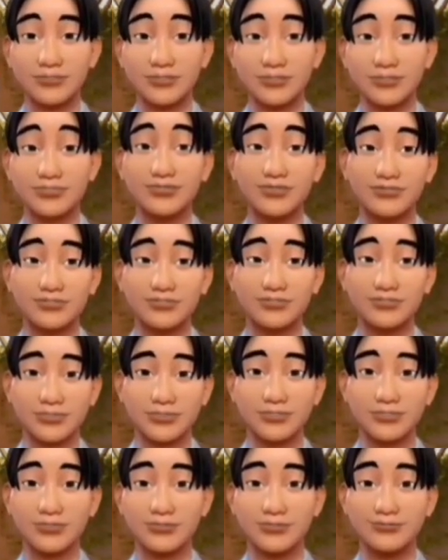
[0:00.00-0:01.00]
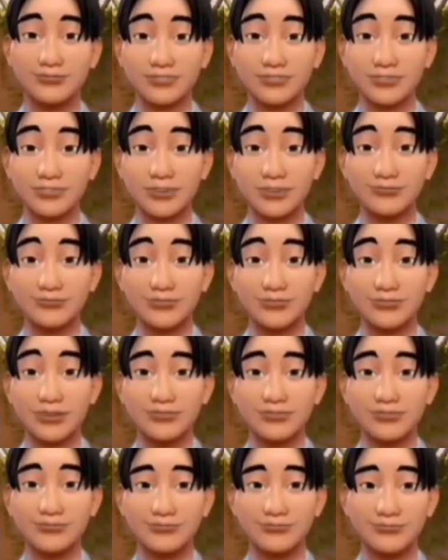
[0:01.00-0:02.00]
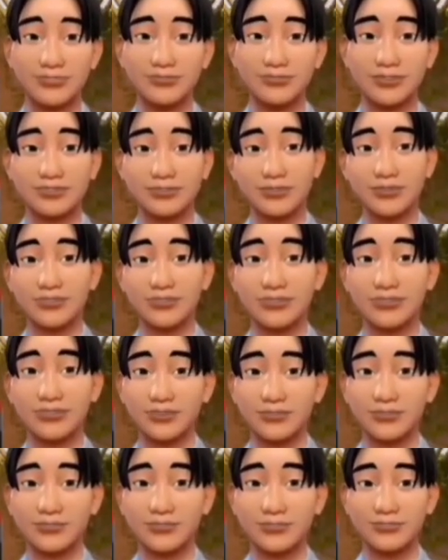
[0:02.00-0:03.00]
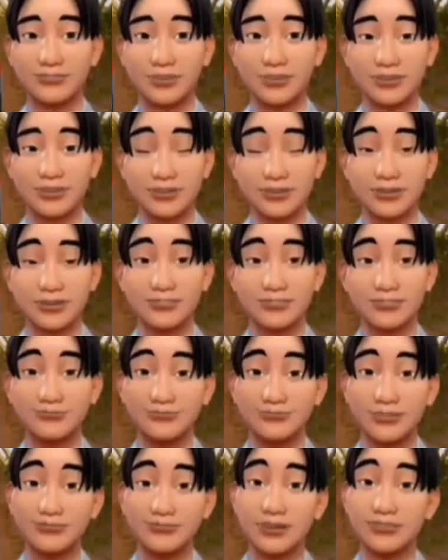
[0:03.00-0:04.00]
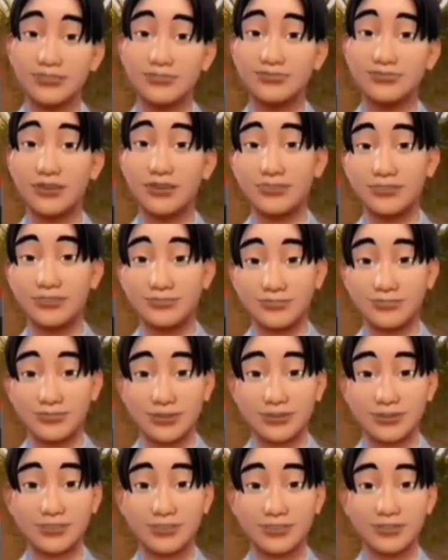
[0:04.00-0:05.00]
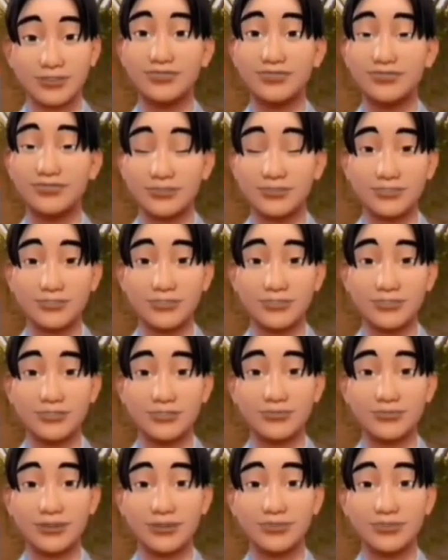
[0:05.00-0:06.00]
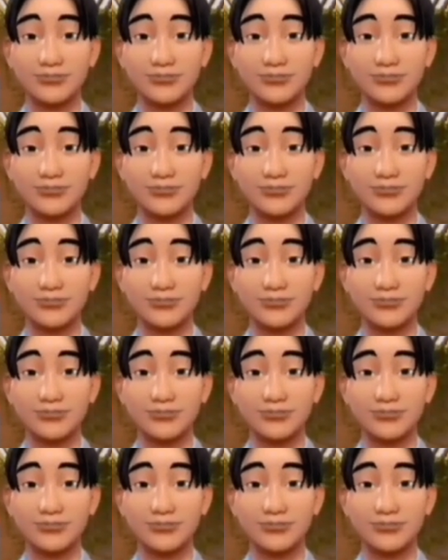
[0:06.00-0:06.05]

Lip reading: So the good thing I had done is that I had got my accounts converted years ago, and even if it's not converted now,